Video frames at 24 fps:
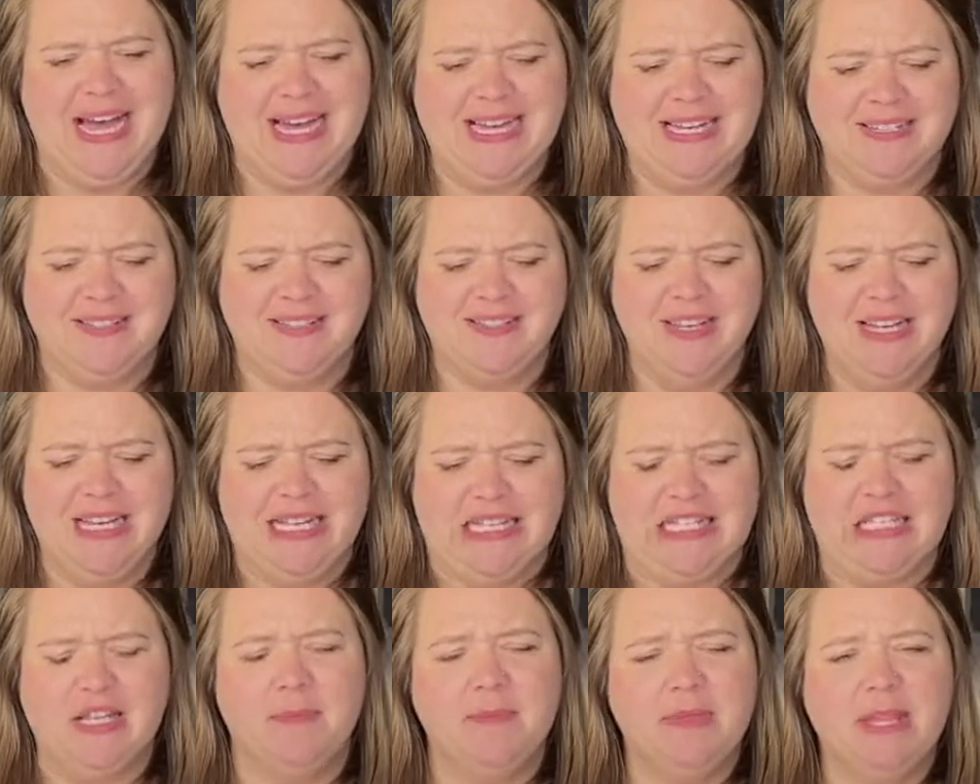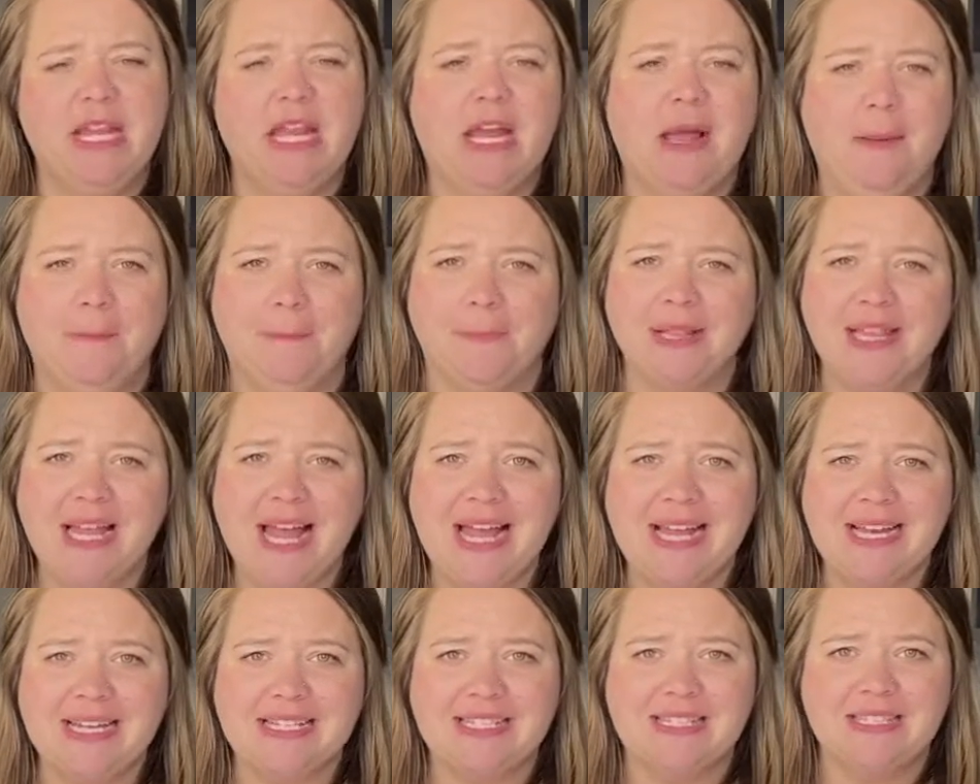as something
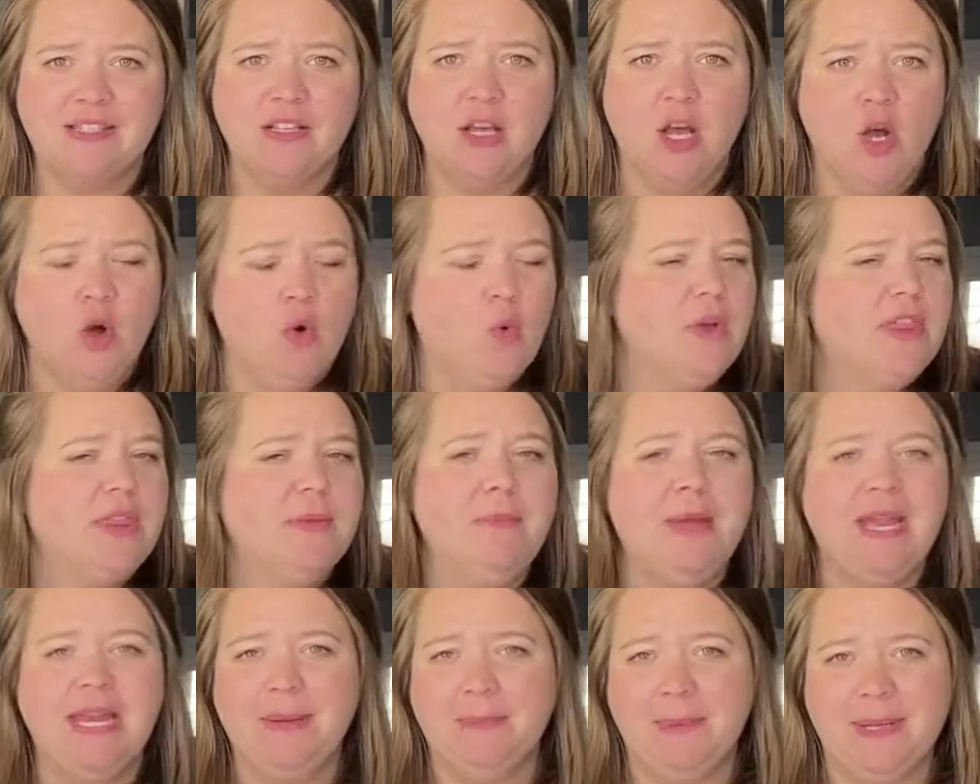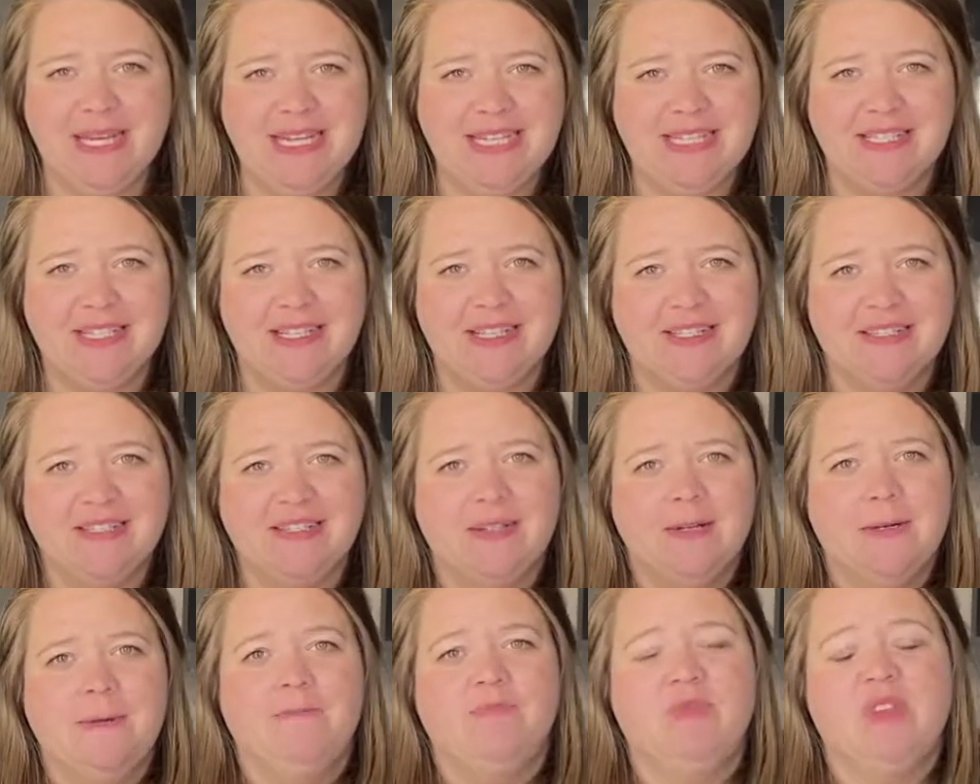complex with many
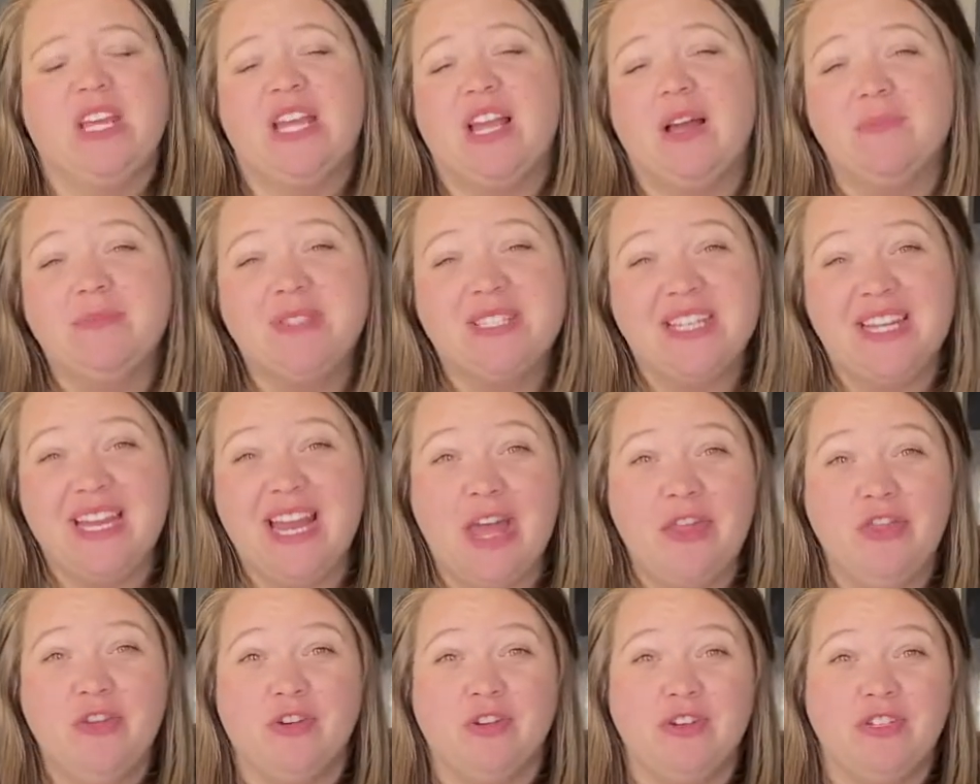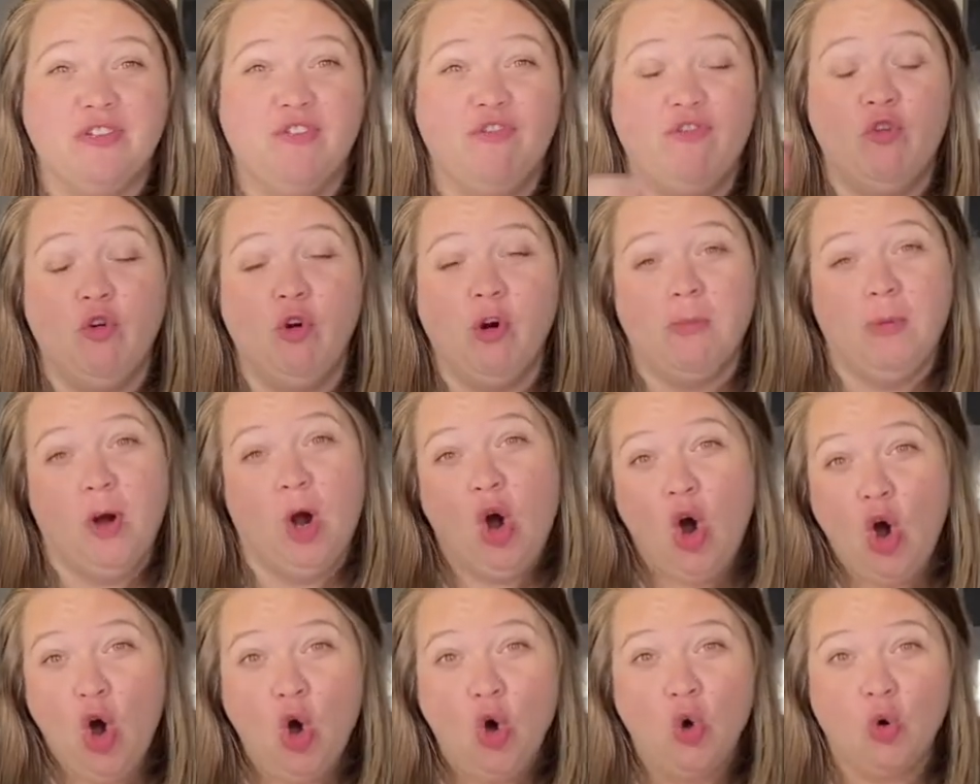pieces that comes together to form a
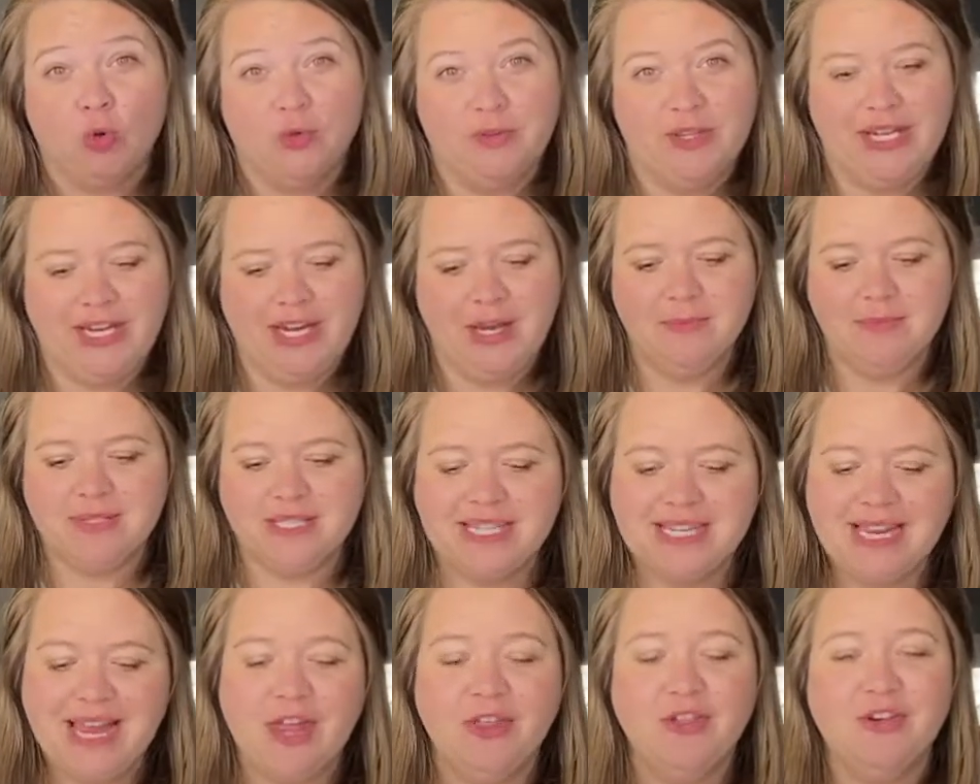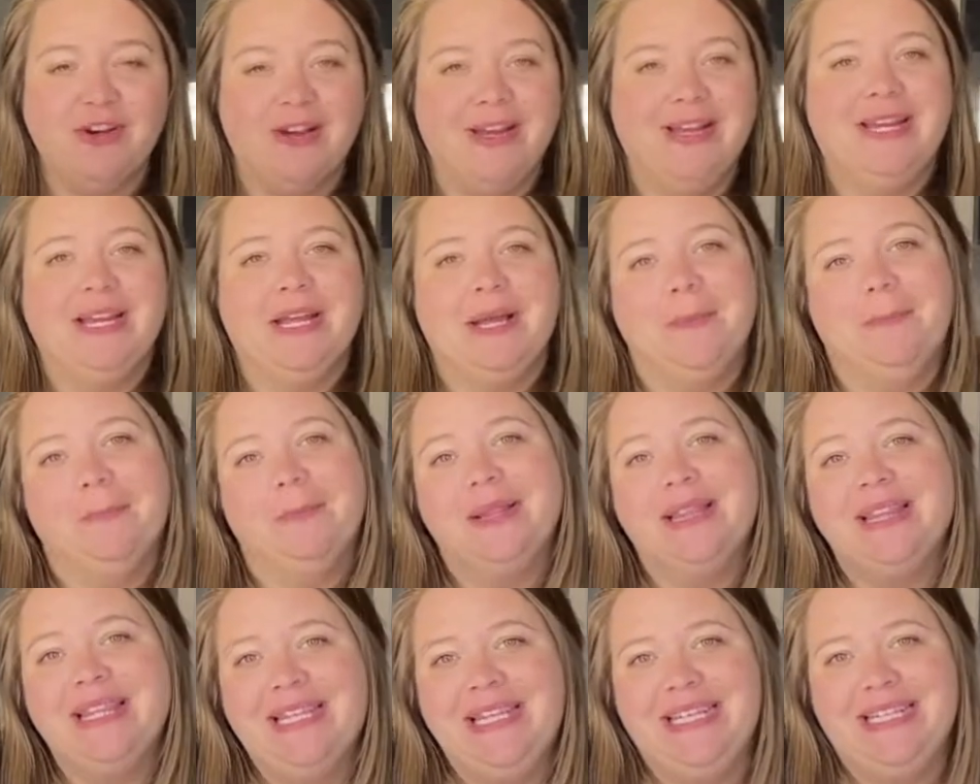whole, that comes together in
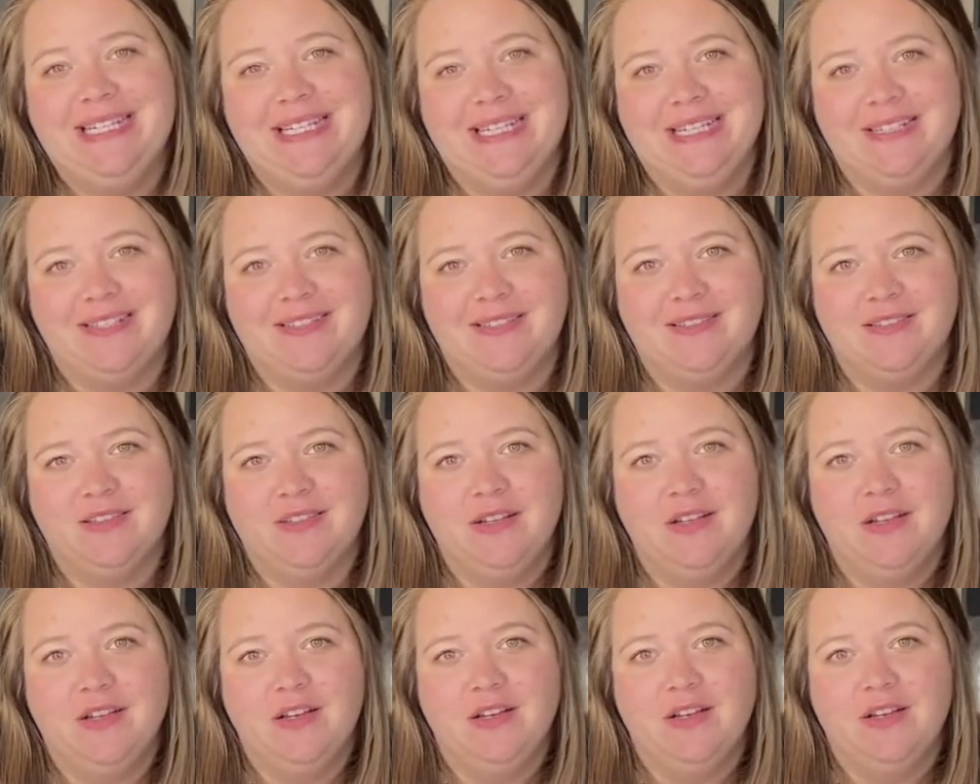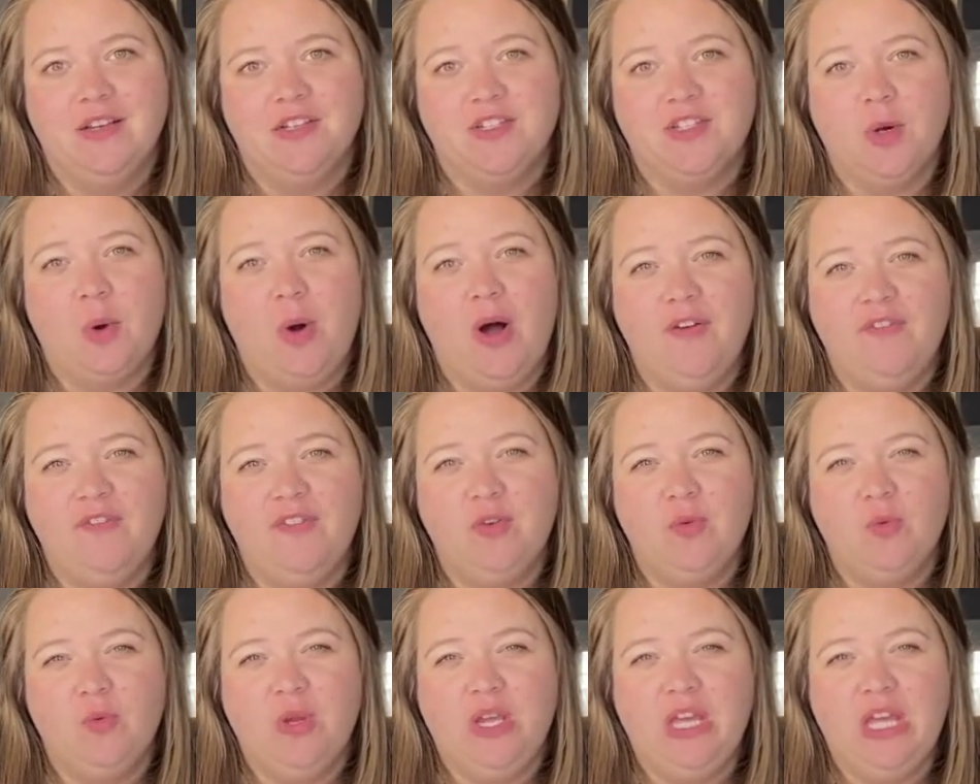completeness. So
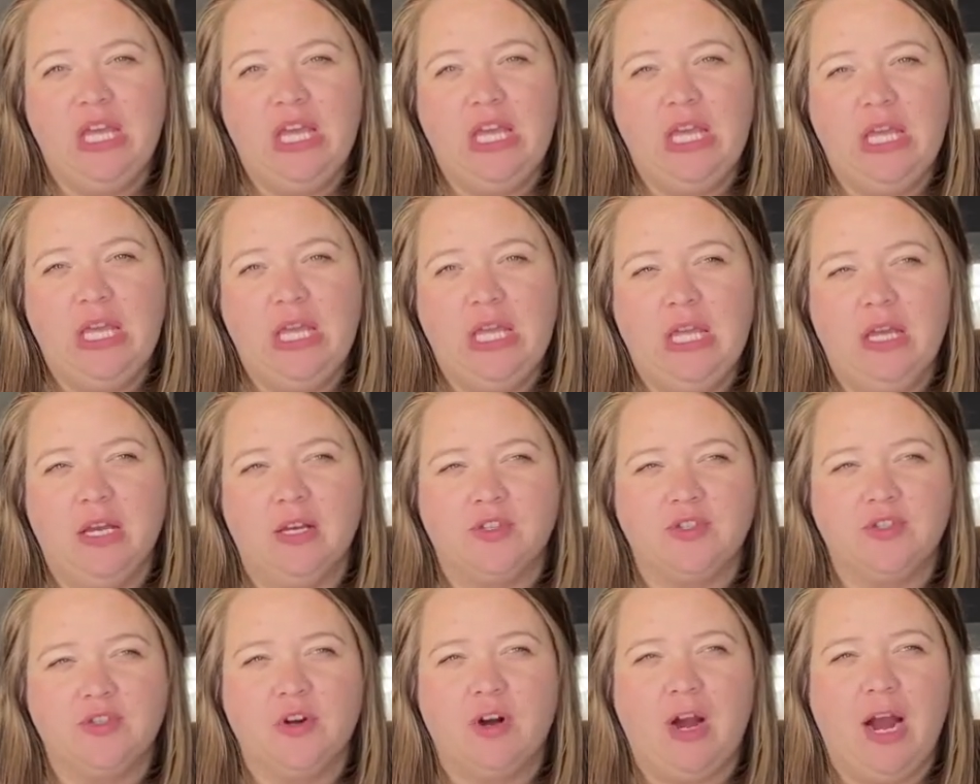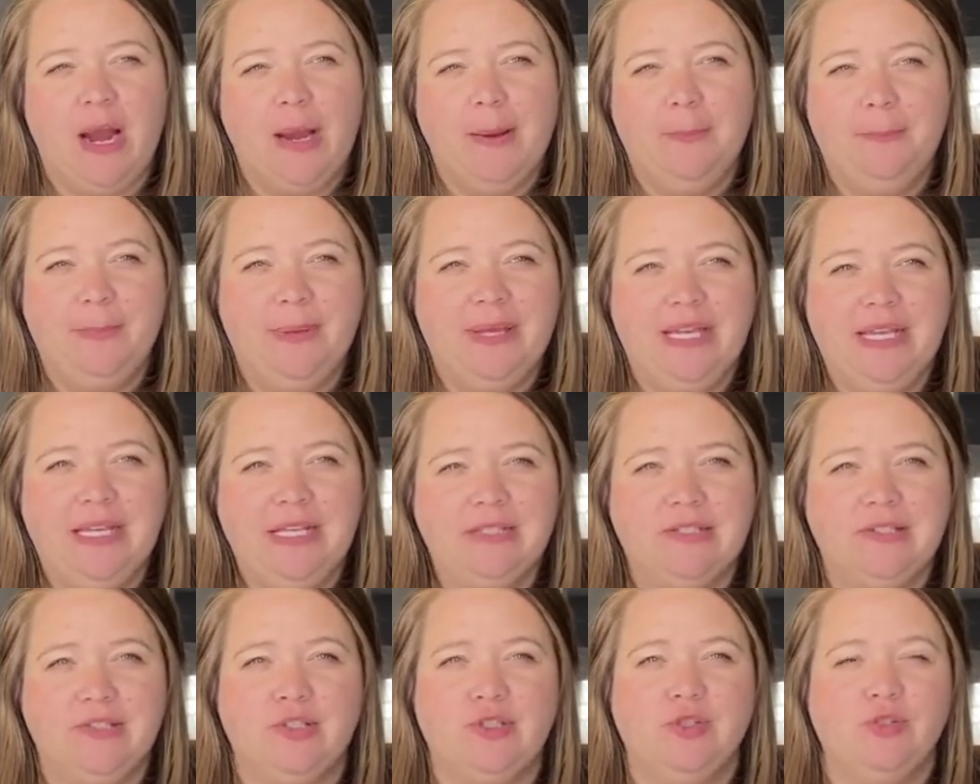often we ascribe
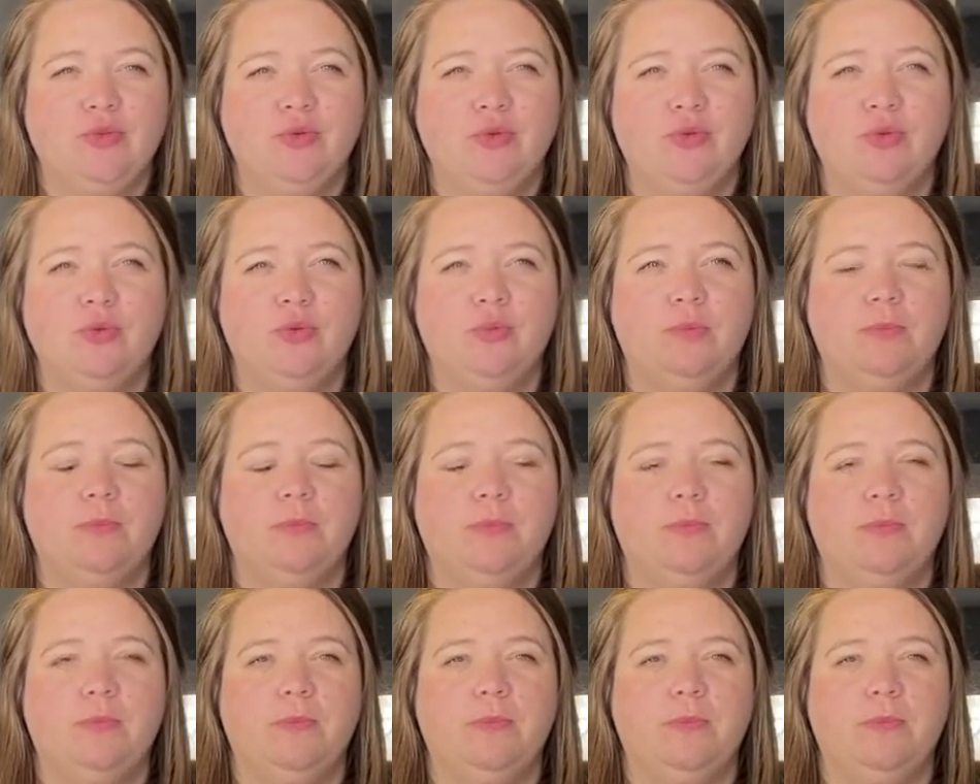peace to